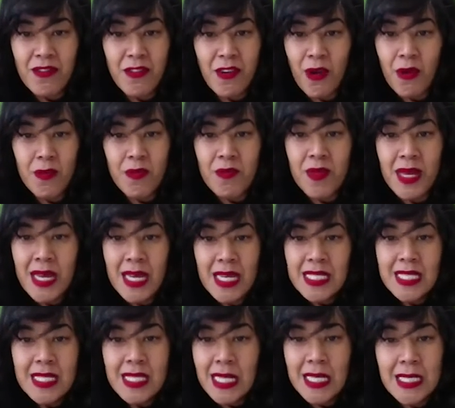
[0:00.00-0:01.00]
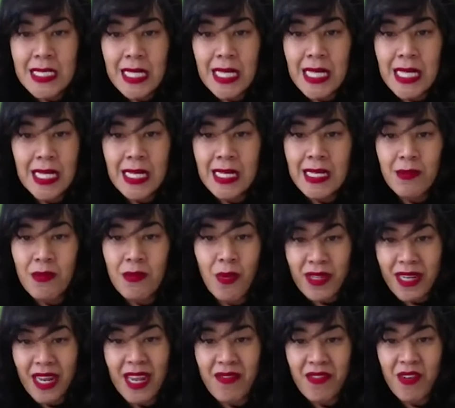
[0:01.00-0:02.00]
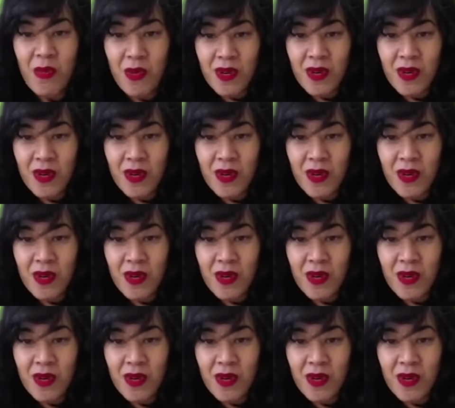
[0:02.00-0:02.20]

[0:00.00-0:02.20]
from 16, whatever,